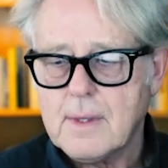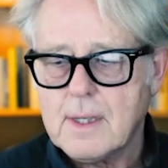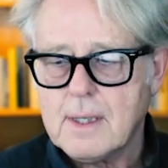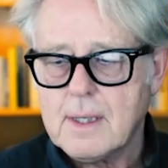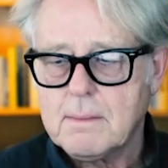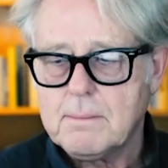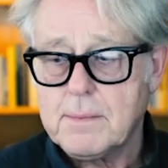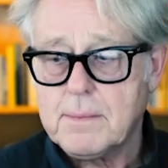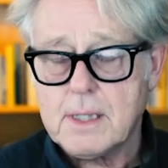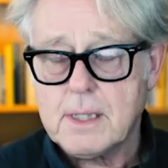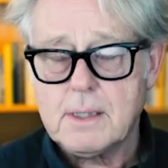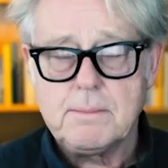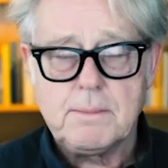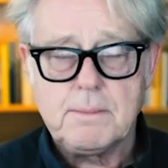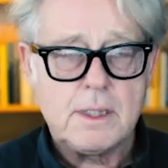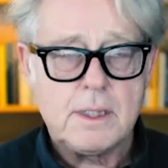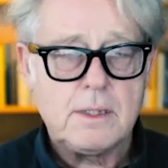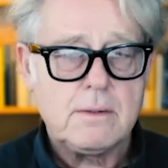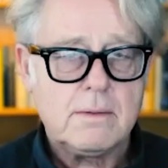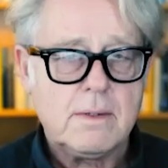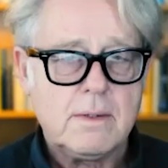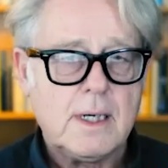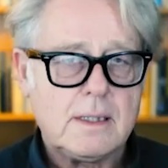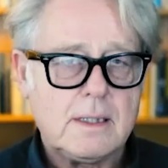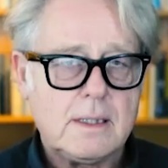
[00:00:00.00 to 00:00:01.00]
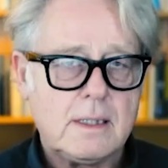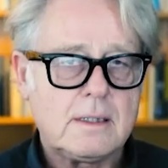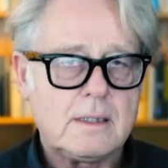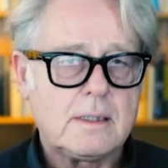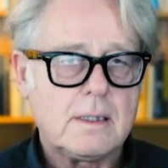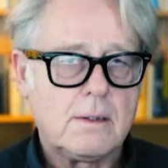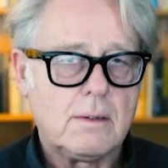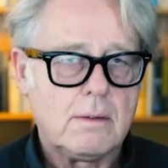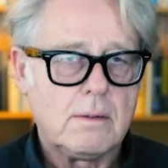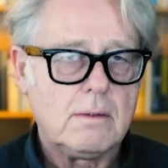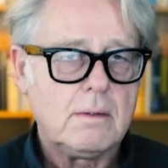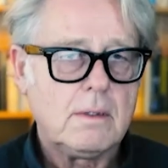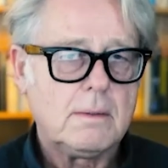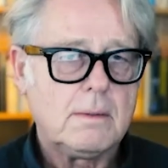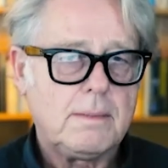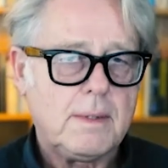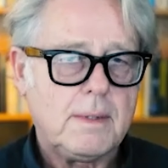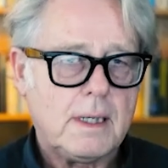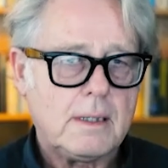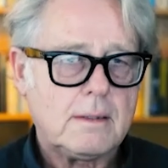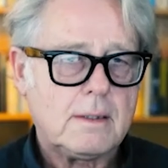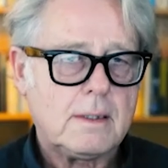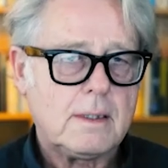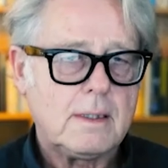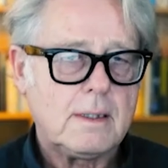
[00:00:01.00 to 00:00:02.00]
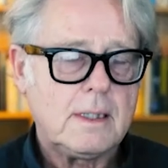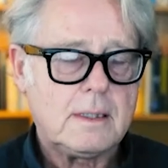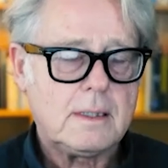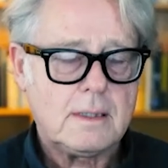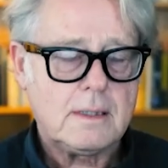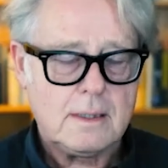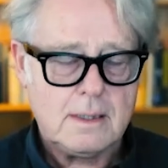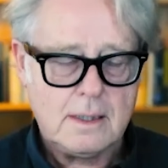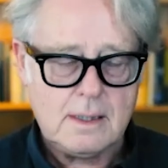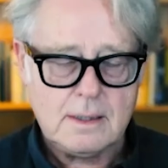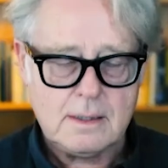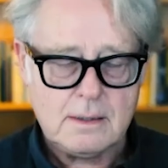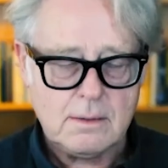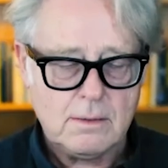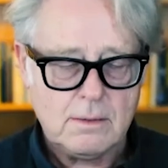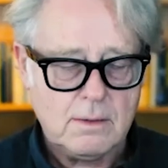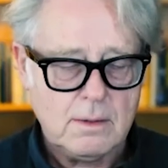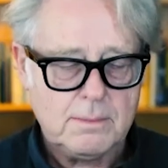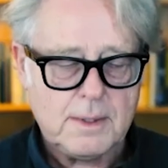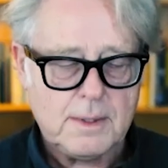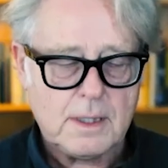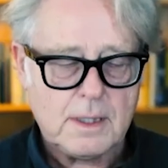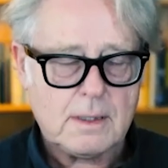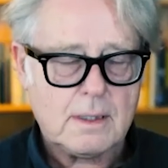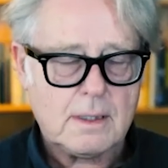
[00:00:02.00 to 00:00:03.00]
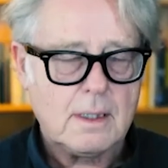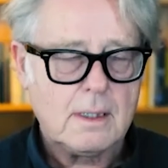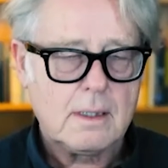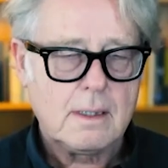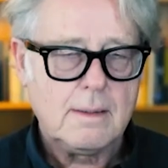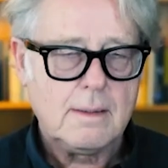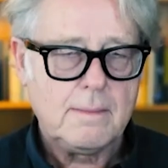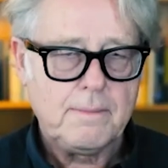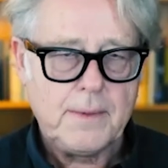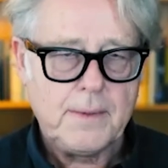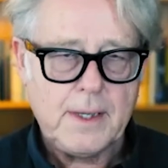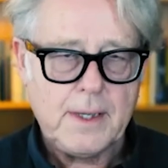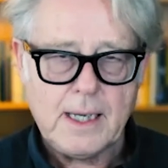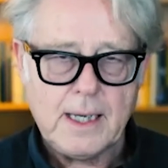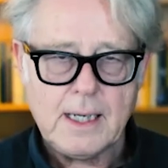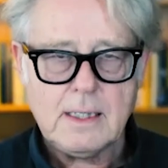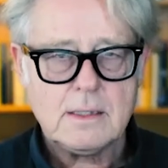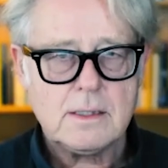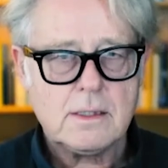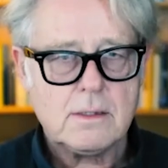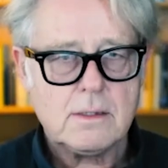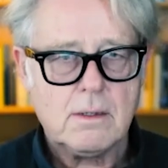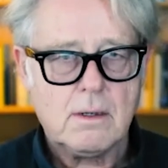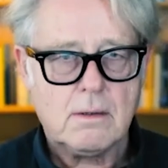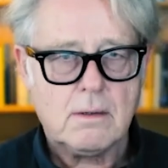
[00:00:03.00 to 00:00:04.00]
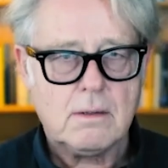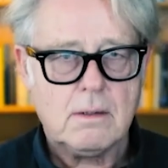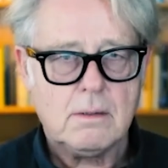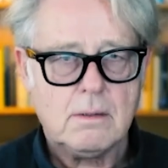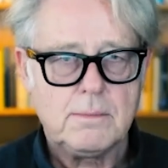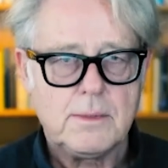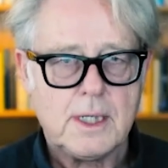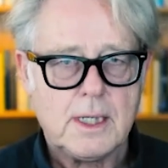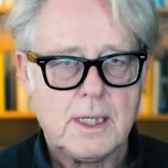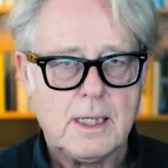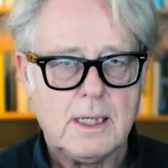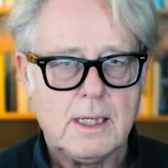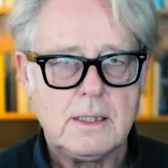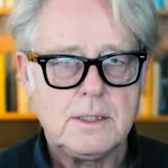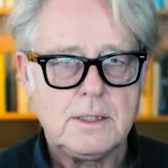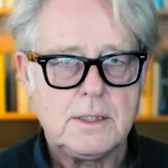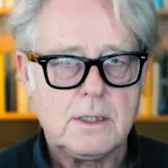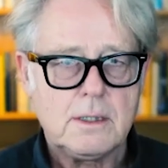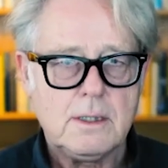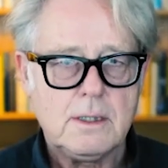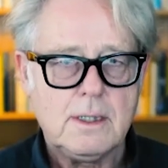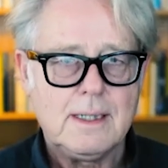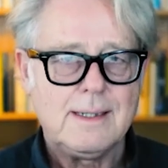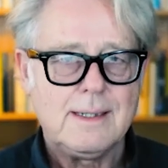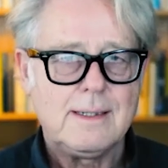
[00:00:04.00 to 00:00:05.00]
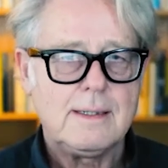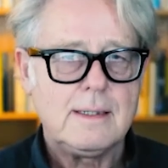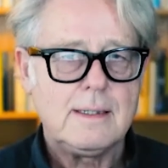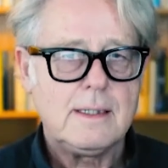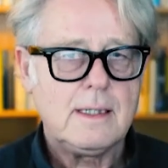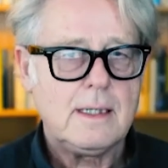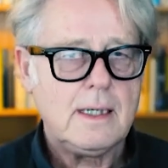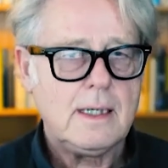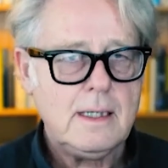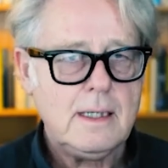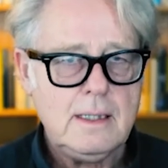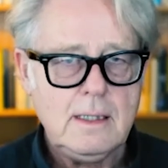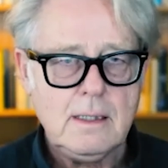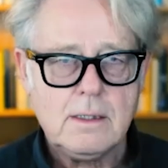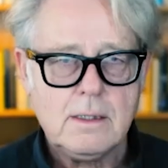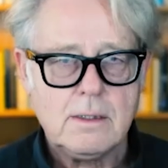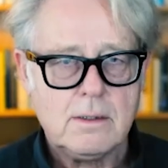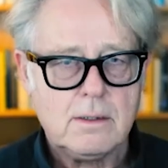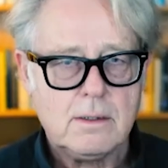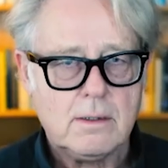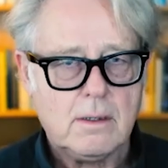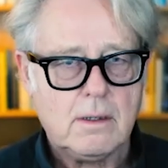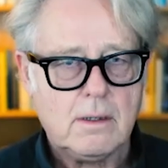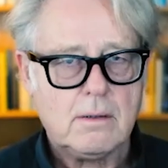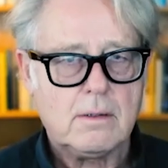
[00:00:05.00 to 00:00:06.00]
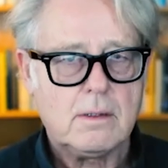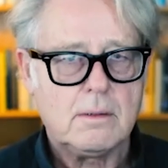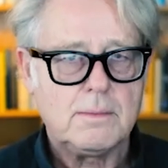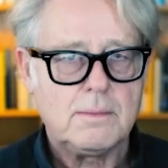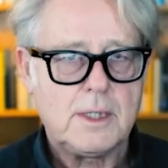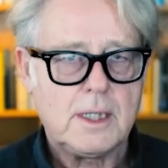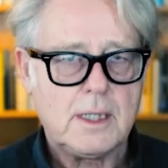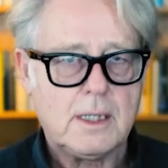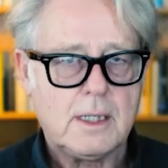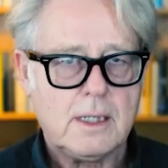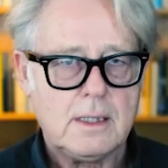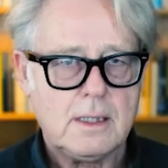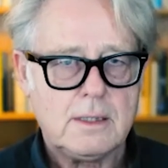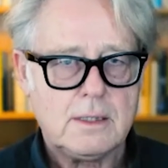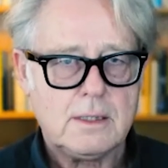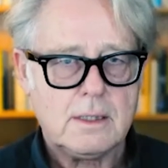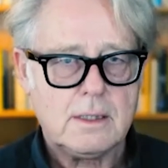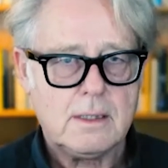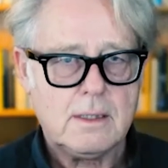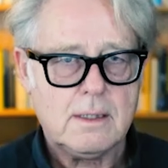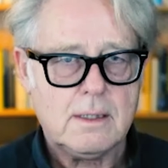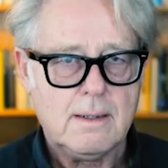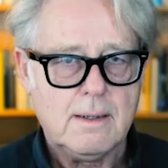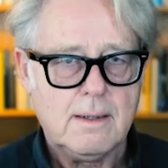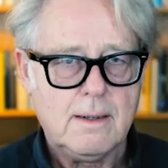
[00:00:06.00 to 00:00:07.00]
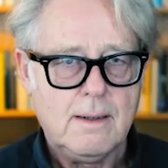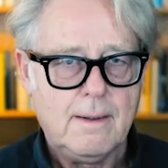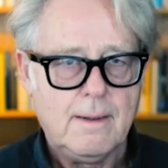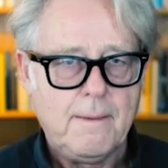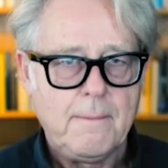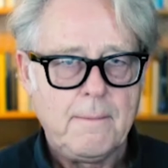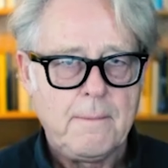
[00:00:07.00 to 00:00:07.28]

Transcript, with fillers: but but you're right it's all about it's it's all about external communication internal communication mm.